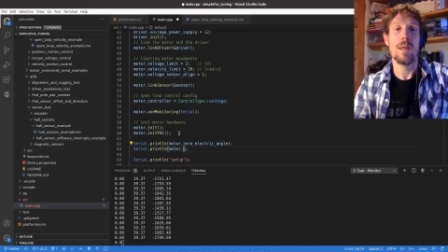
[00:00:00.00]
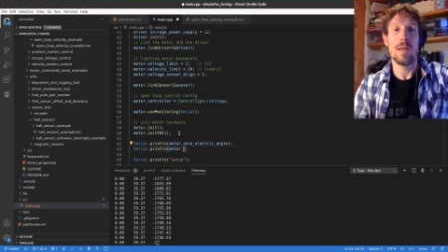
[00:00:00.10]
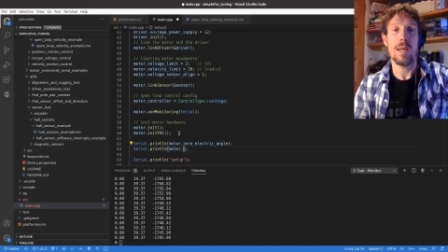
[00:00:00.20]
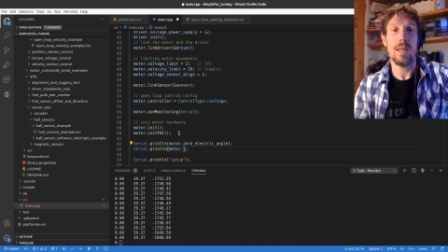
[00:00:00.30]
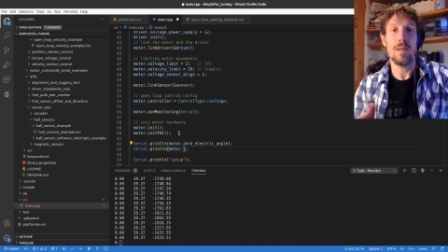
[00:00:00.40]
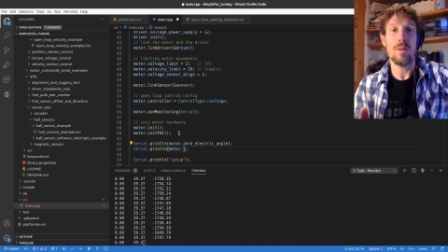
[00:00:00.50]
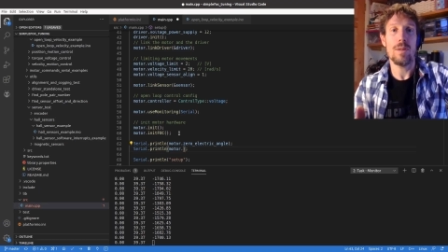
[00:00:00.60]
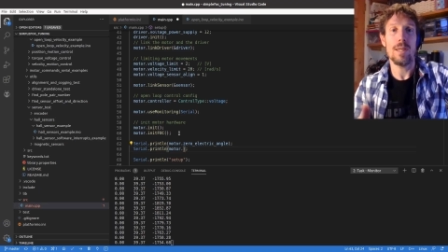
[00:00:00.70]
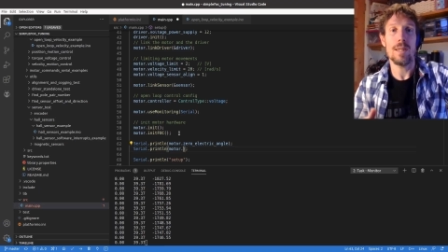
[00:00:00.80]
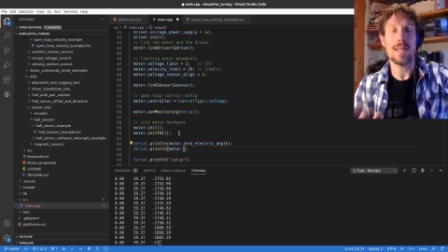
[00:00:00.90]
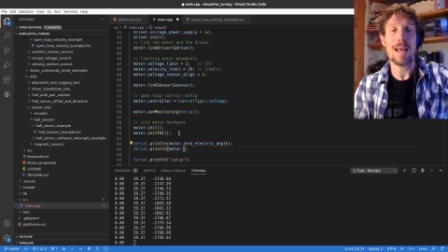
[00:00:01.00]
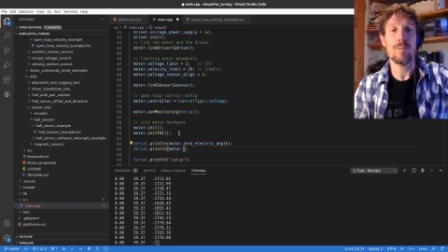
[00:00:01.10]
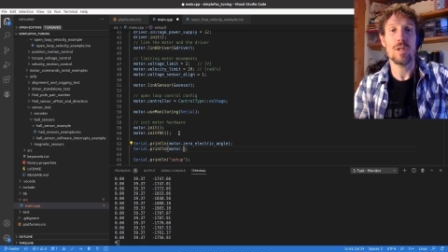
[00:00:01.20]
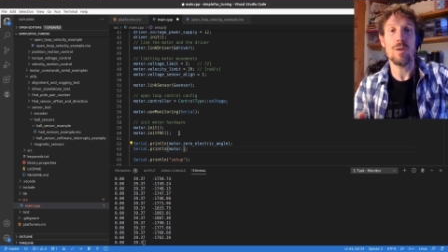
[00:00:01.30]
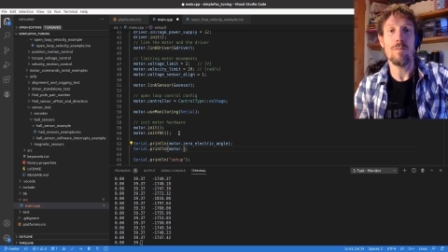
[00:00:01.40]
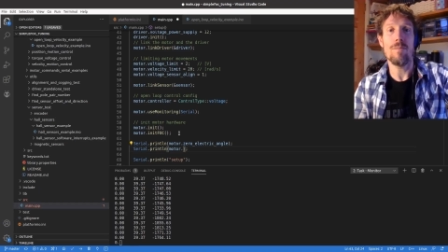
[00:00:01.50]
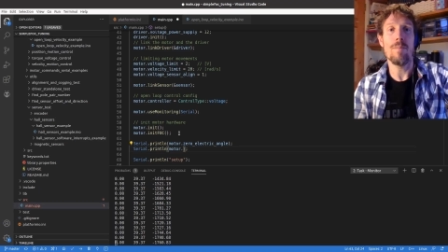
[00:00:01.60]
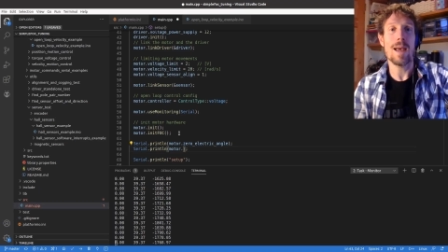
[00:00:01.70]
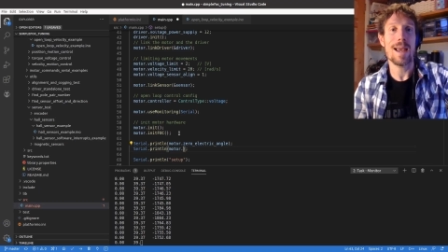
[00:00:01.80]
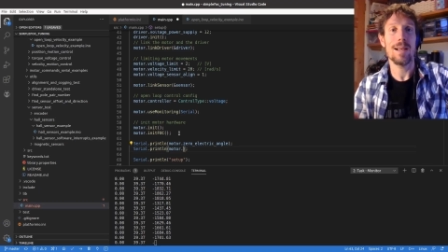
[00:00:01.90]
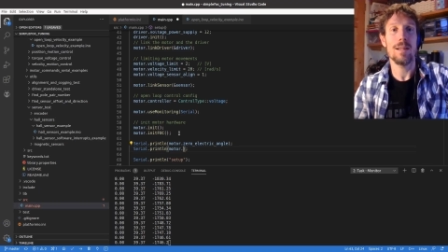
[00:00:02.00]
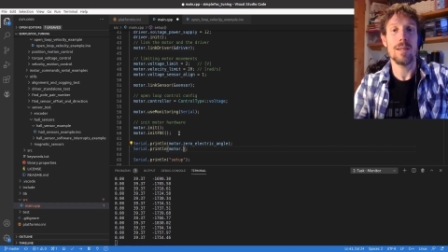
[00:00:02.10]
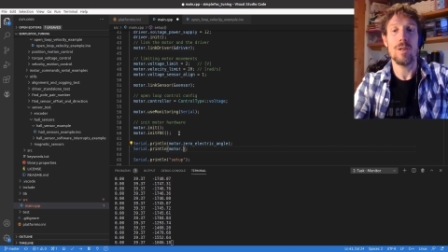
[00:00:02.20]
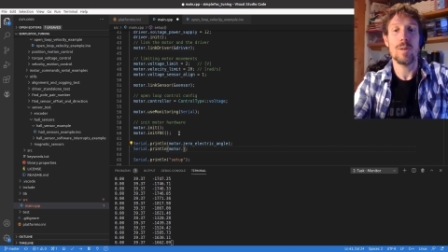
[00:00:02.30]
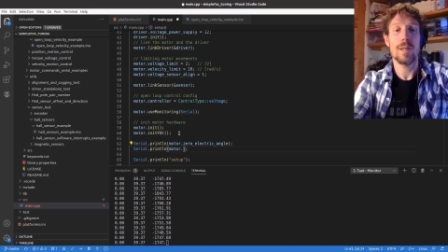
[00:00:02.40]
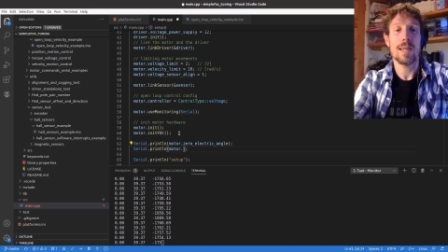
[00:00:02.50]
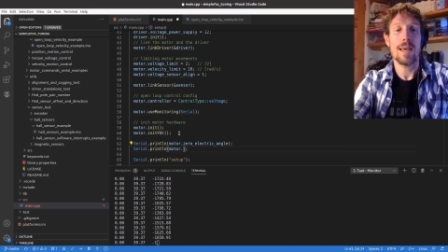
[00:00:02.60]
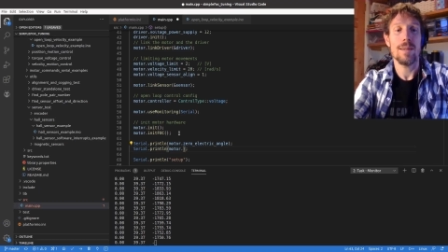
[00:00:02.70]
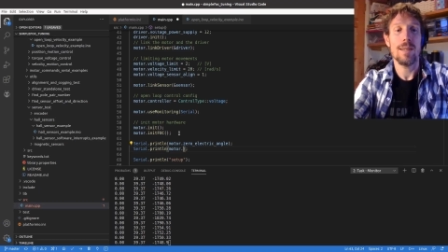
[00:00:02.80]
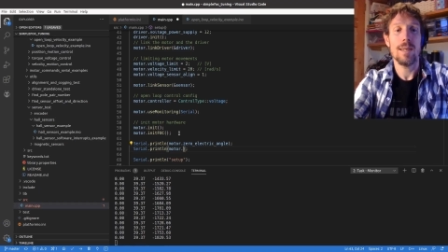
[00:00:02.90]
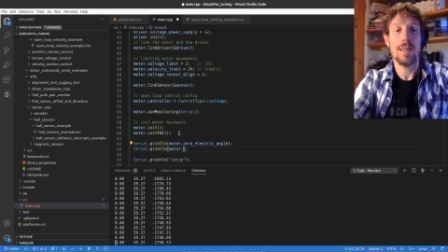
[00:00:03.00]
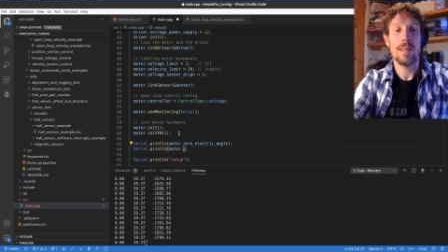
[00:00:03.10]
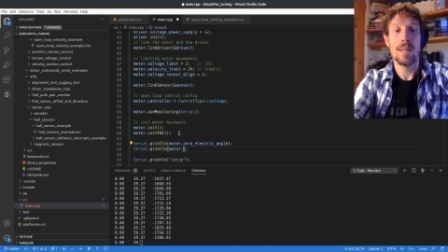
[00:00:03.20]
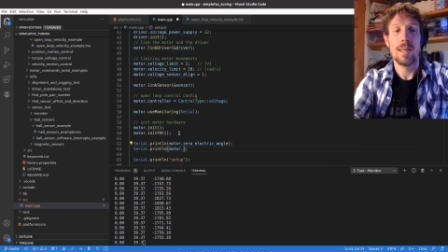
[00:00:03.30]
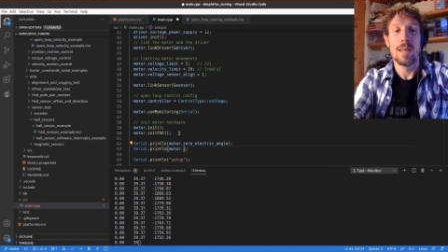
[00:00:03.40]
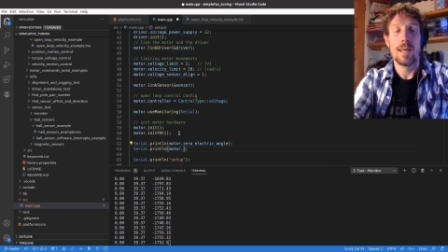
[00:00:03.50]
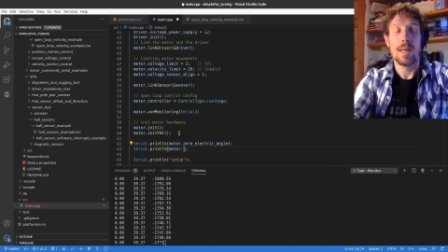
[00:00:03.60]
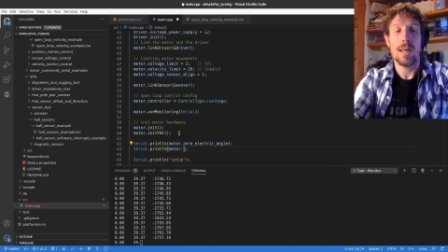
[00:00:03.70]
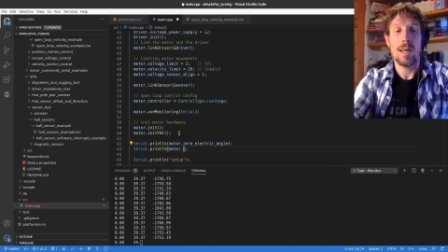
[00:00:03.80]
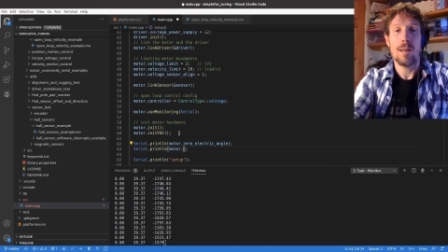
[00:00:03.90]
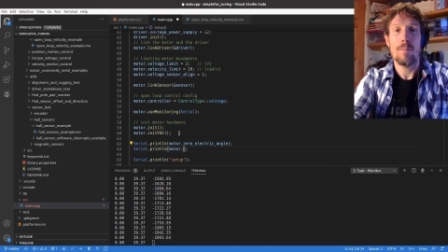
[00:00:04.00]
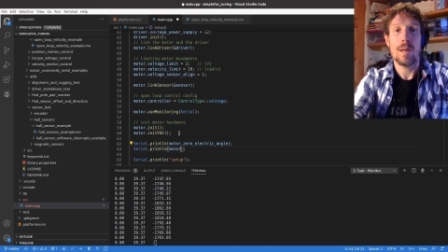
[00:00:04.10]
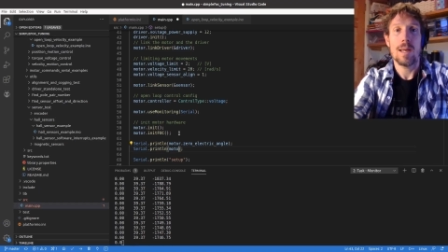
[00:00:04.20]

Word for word: you know the, there's an absolute angle that you can get here um,